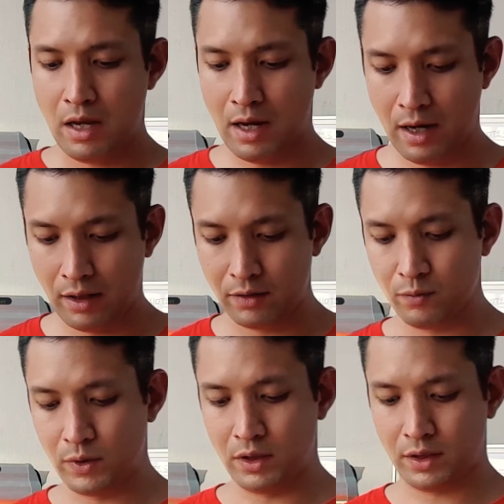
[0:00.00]
and
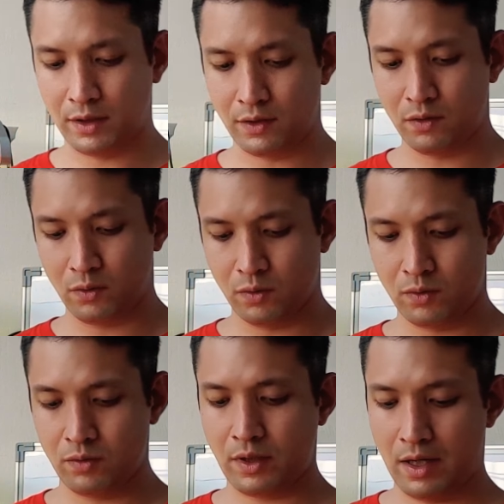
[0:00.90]
we can know
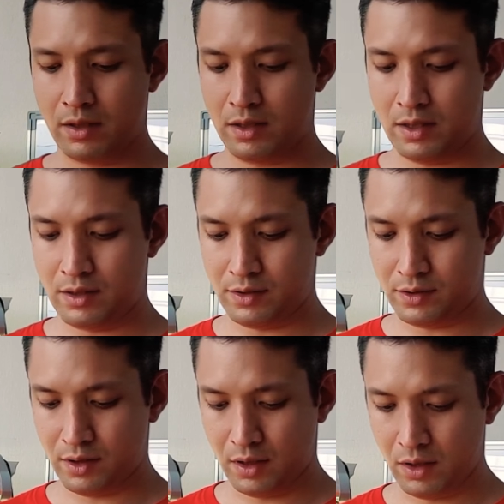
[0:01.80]
that it
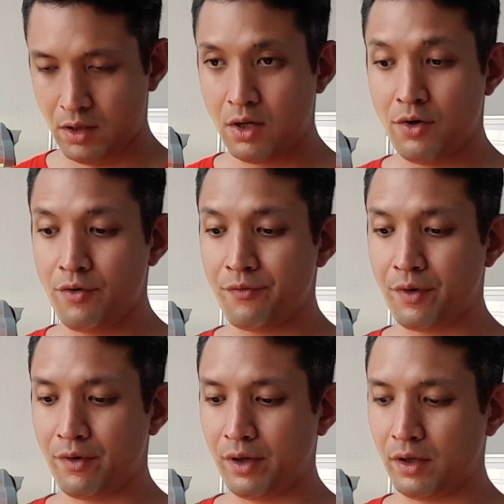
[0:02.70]
is a
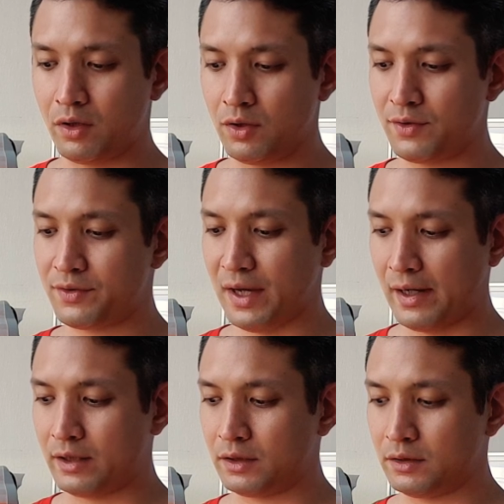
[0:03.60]
very good
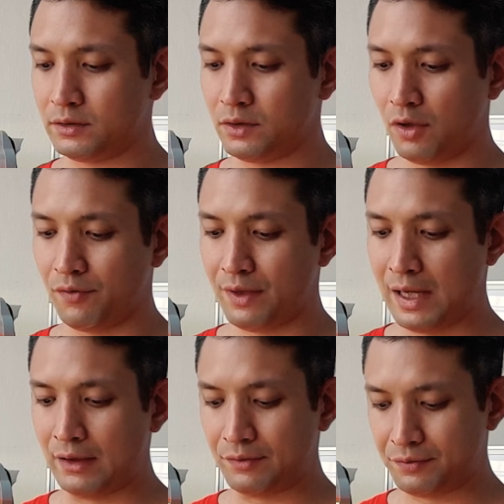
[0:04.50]
cycle of life.